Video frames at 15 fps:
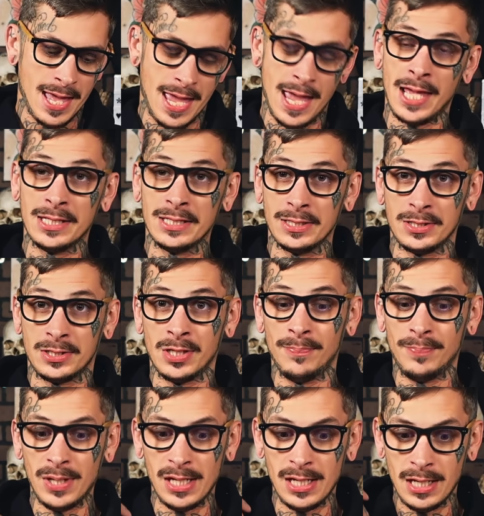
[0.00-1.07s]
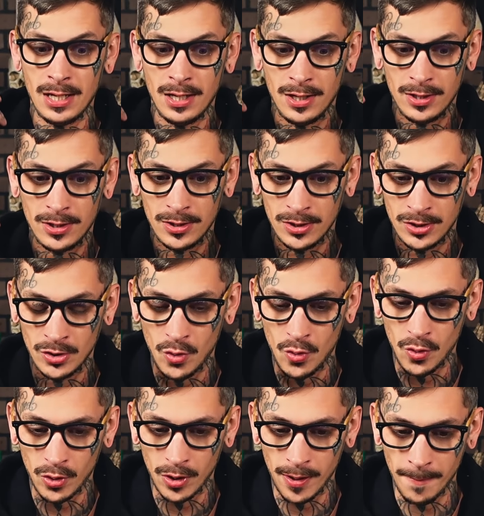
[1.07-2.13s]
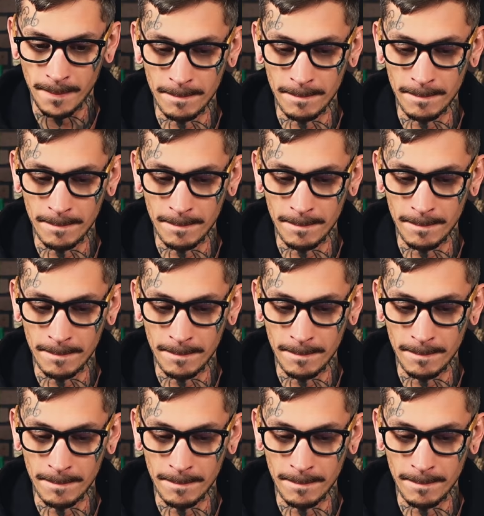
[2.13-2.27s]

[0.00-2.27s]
and to be your